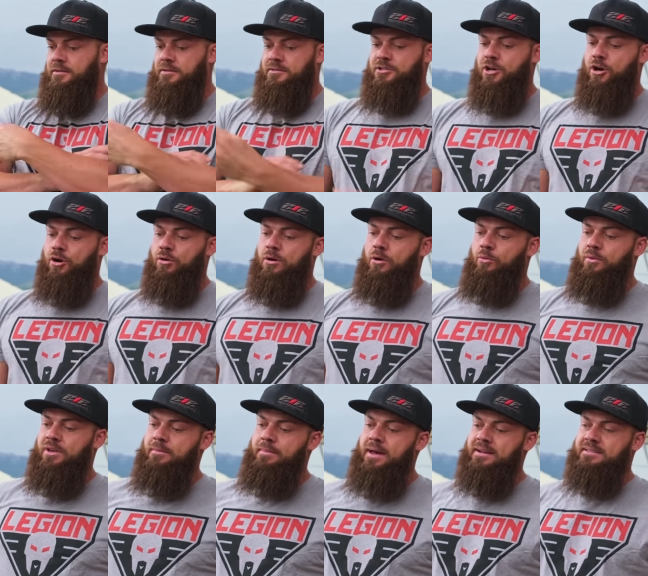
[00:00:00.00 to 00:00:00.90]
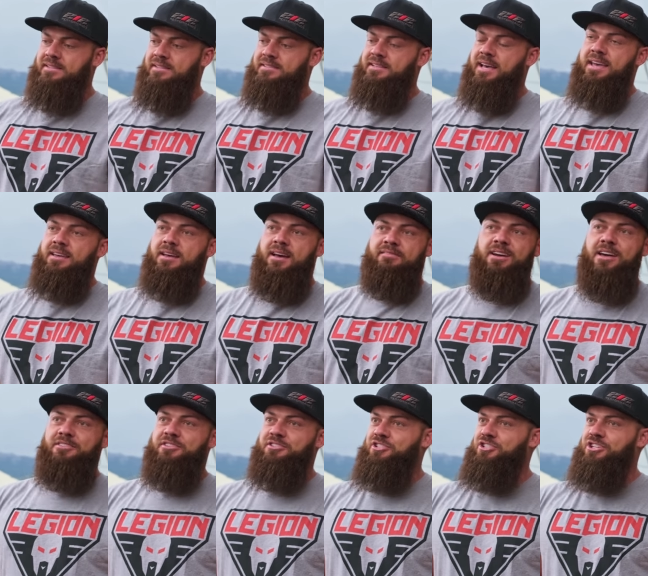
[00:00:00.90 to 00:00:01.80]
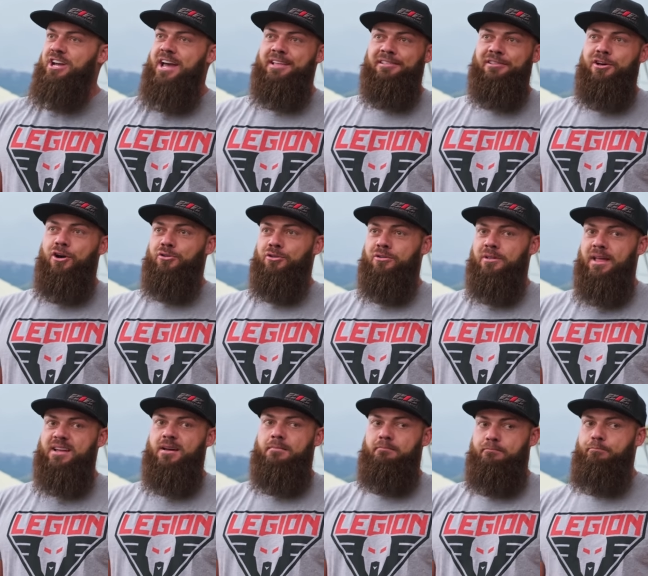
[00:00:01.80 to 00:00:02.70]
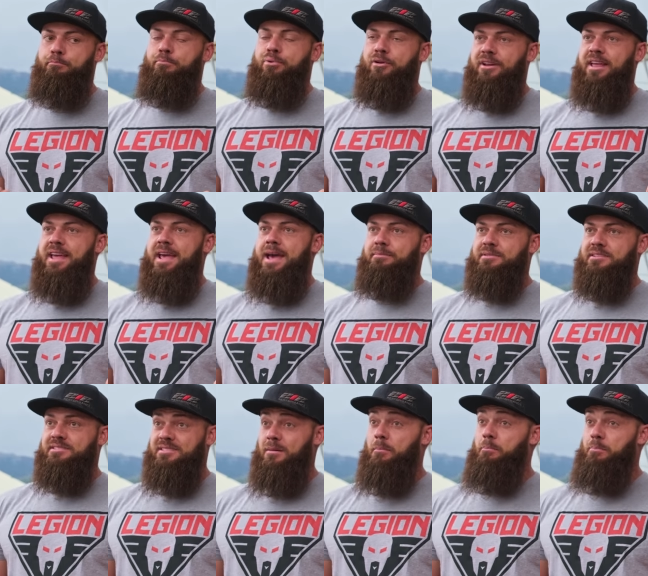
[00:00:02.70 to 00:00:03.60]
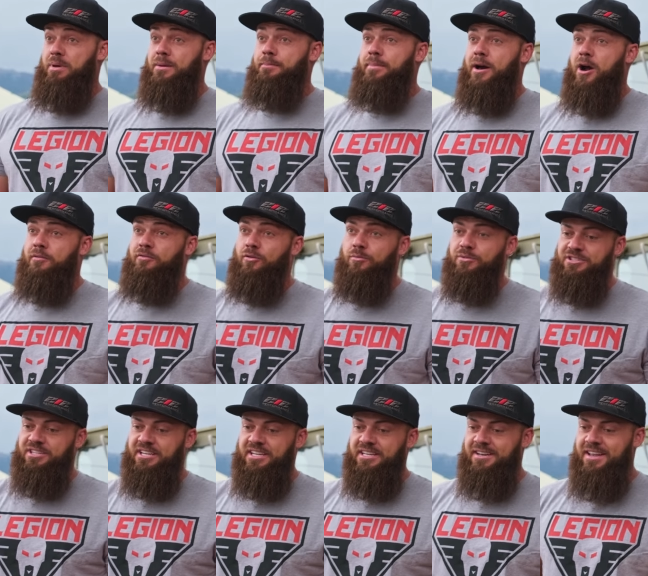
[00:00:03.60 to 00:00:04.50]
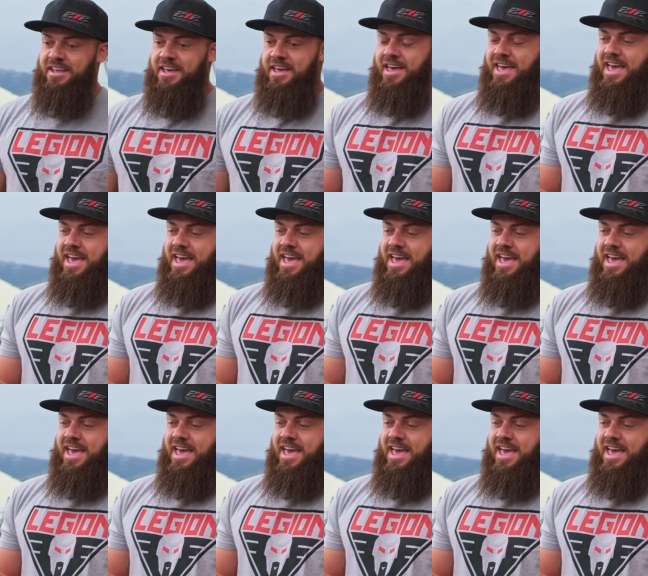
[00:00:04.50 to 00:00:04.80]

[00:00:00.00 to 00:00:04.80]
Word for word: So we get back to the site. I've got this giant loader. Like I'm pretty amped because it's a big, powerful machine.